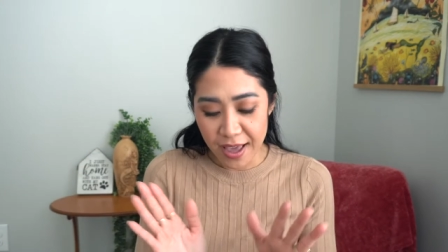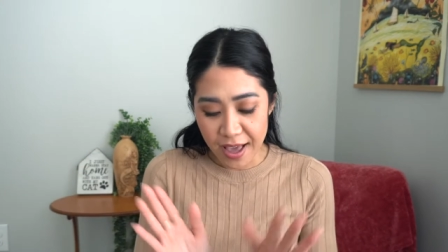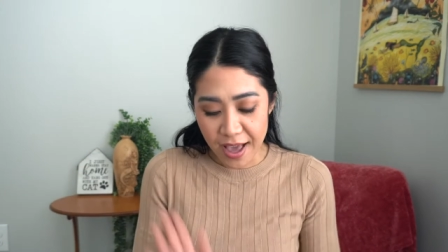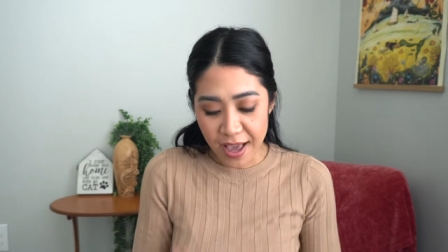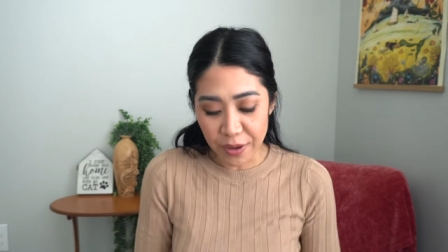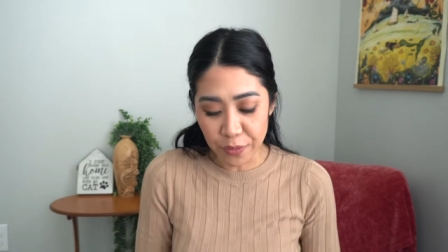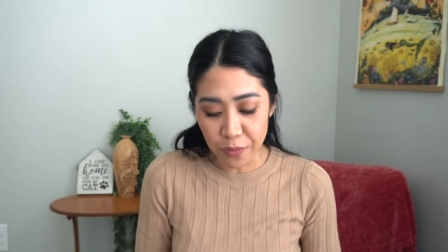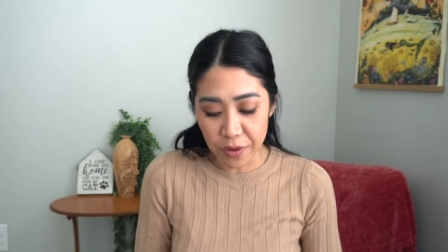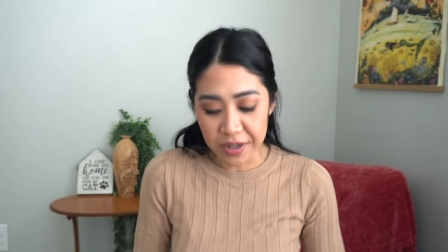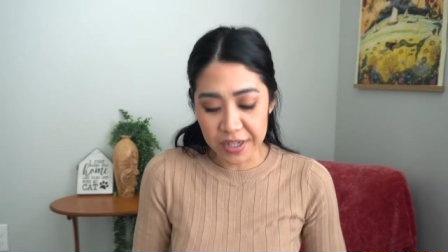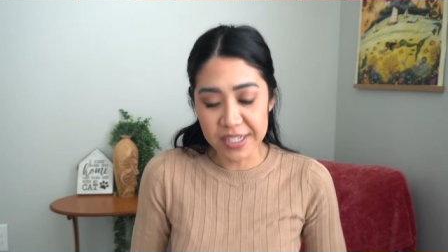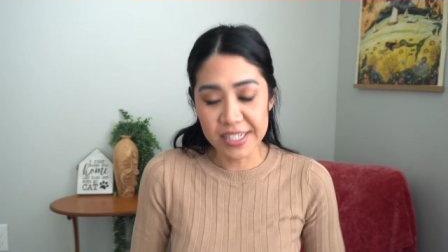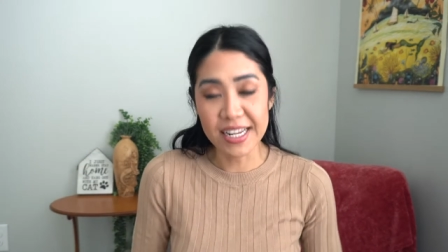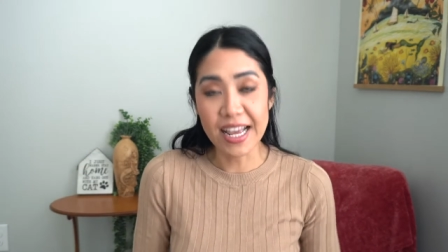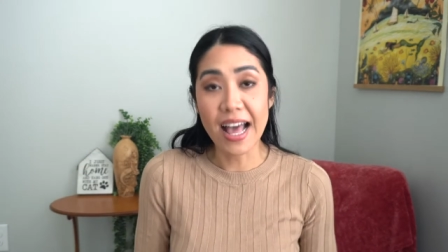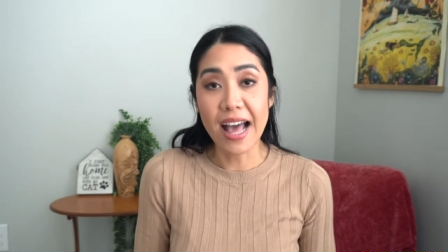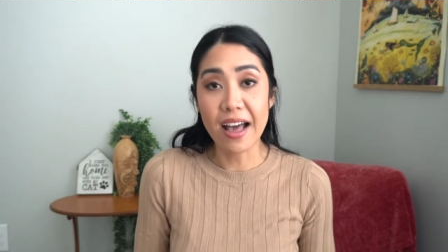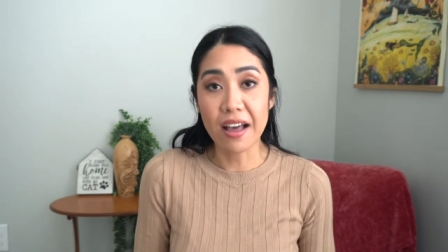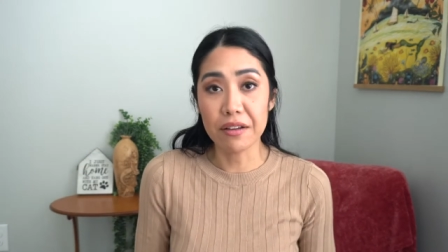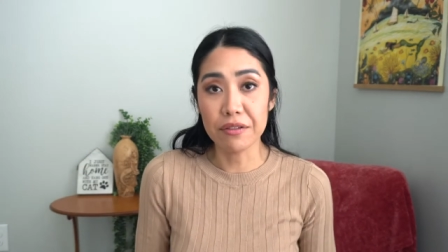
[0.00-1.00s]
I wanted to
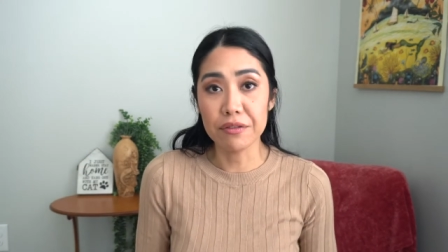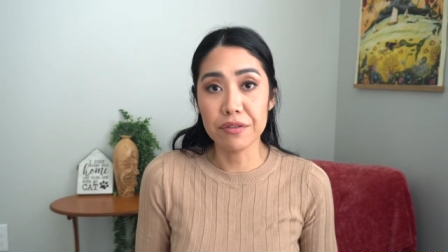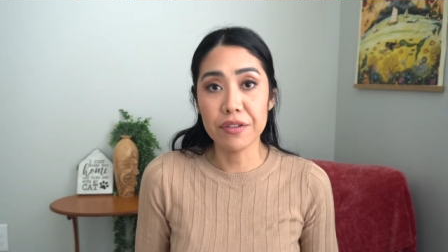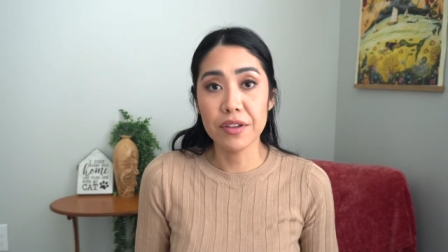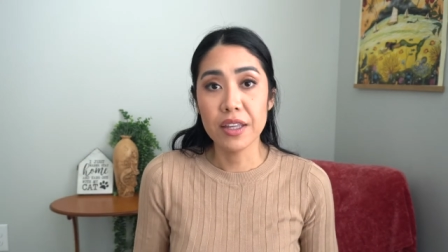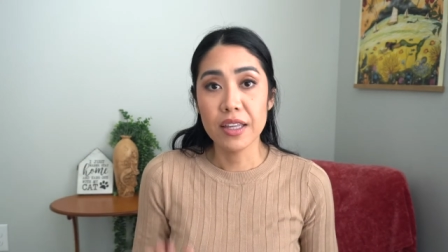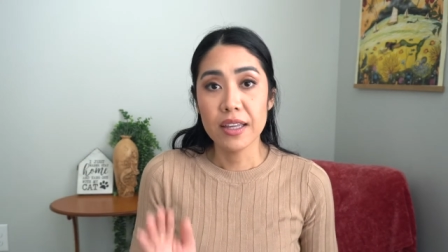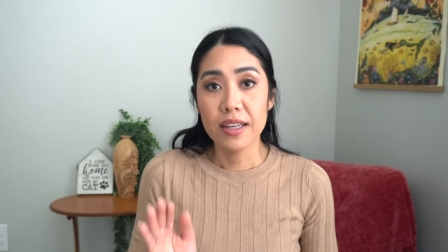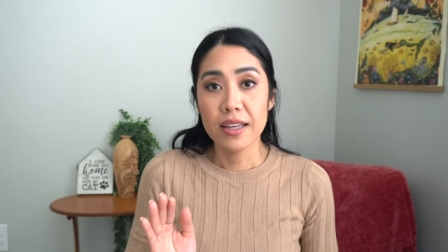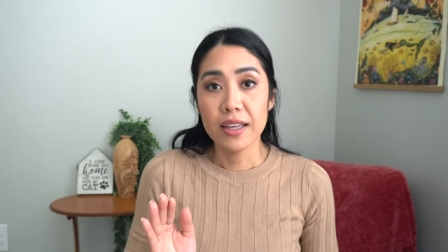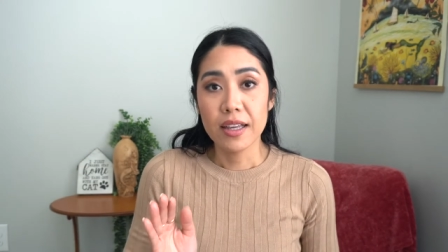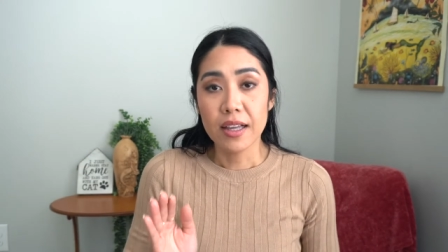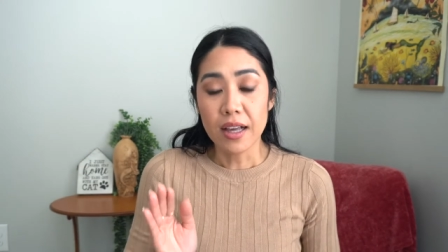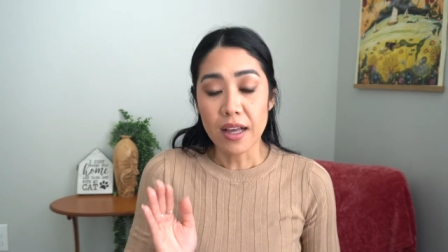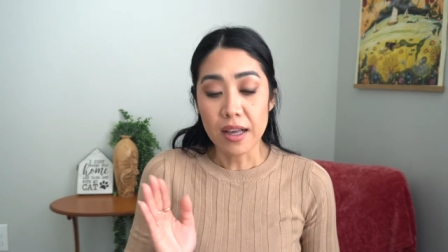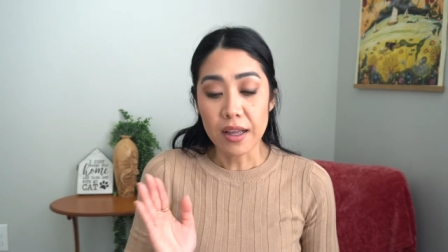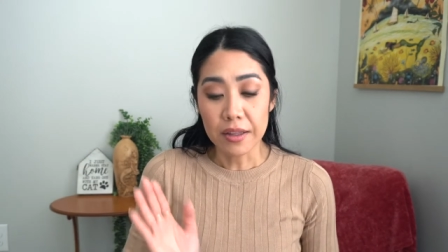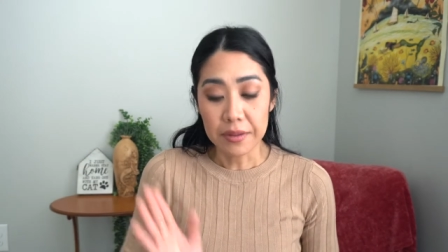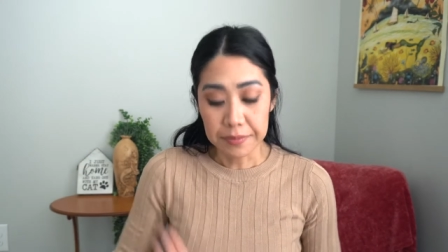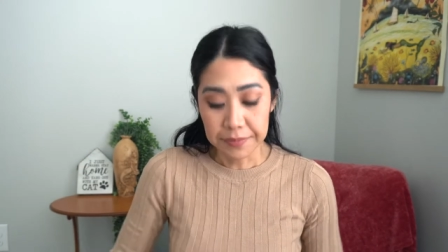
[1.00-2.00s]
have
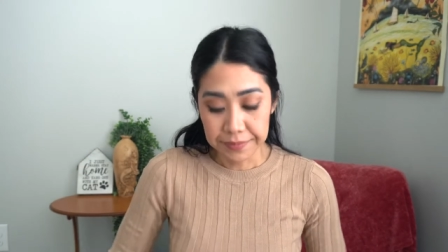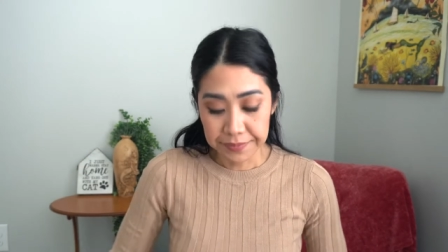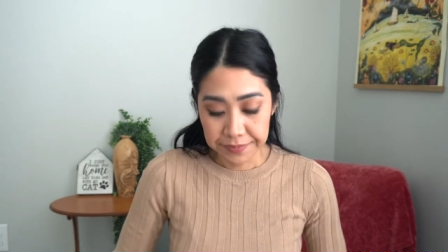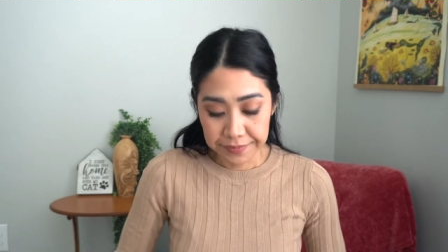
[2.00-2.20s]
um,